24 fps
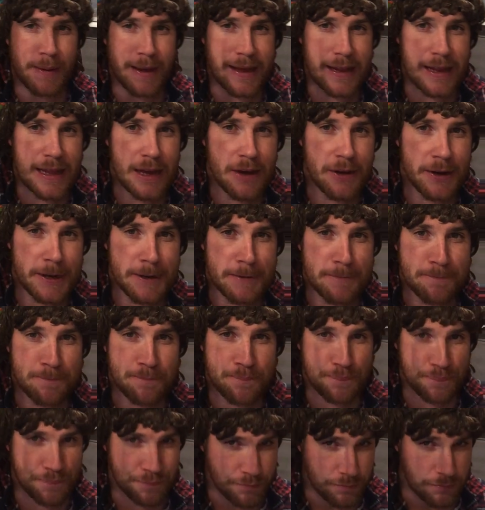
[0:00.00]
bit cloudy,
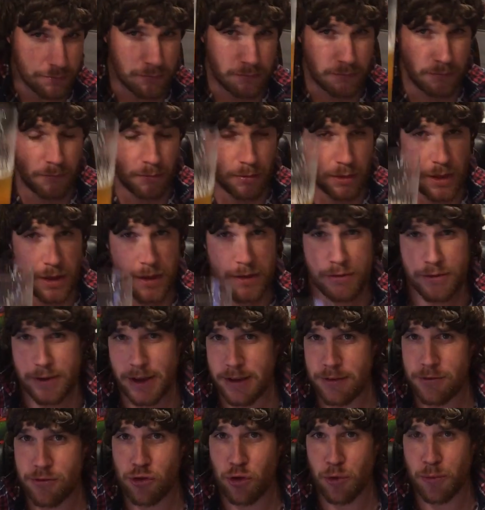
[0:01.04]
it
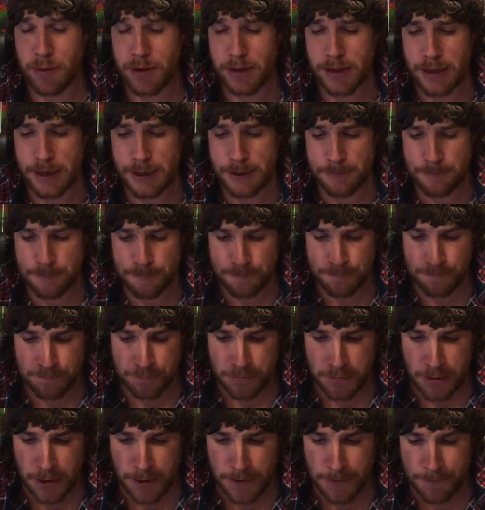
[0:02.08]
tastes super clean.
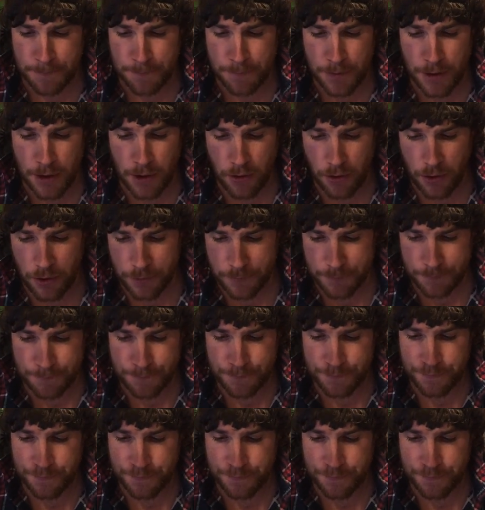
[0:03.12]
Alright.